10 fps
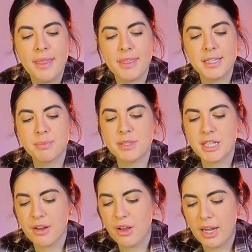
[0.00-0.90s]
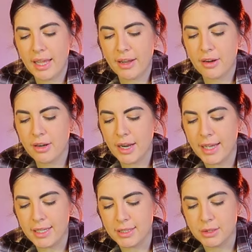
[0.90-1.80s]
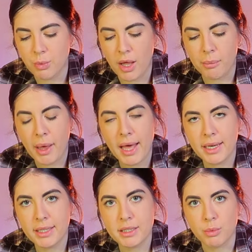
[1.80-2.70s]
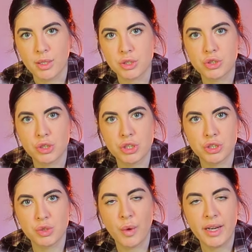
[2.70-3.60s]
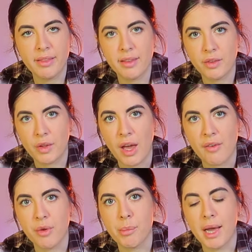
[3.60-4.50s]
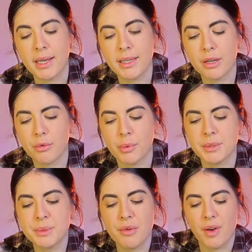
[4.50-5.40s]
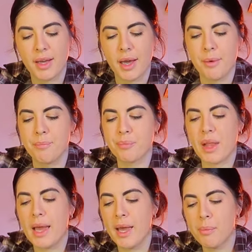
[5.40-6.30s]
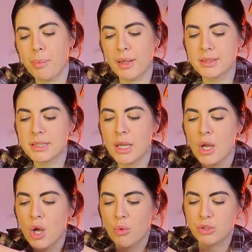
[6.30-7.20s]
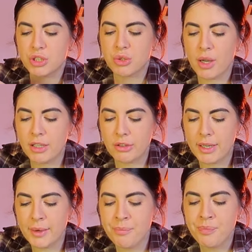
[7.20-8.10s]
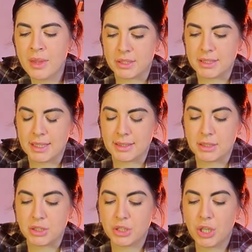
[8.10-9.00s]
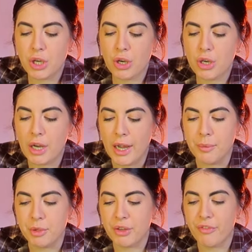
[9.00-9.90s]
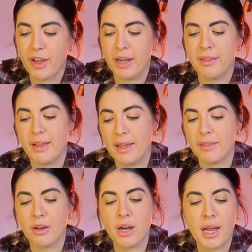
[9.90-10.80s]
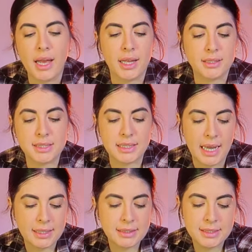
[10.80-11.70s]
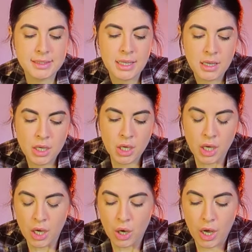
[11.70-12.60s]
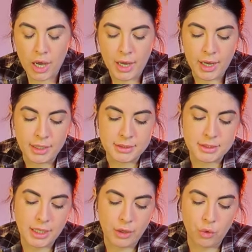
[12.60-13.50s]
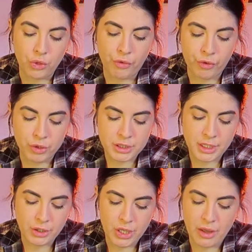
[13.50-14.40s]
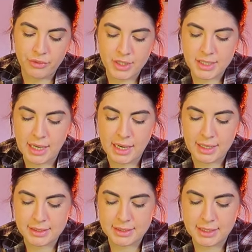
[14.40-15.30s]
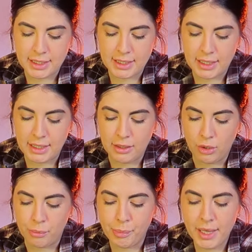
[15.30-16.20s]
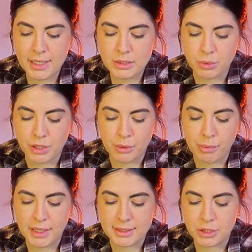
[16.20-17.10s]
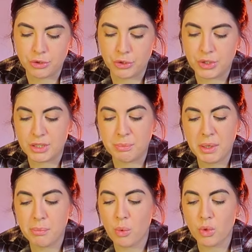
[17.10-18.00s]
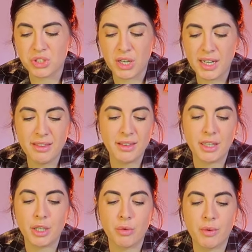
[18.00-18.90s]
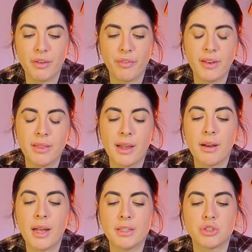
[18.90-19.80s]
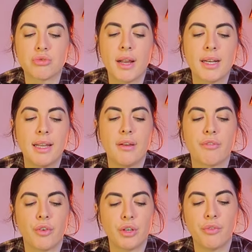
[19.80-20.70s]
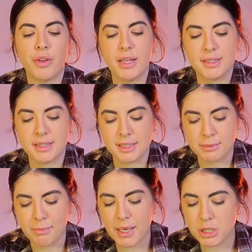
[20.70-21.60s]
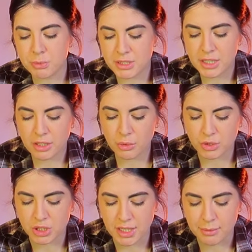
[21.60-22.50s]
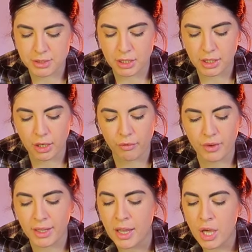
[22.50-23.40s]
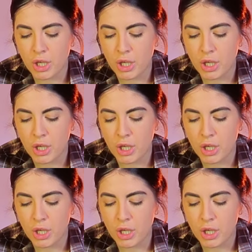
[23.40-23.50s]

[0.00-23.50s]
This material here is well padded and well structured so anything that you have in behind here reminds me of like um, a hip belt which is quite great because it's nice and secure and um, you can fit anything in there. I had snacks and on the front here you have these elastic little bands where you can place your USB ports or anything that you can really fit in there and directly in front of it is this mesh material which is absolutely lovely.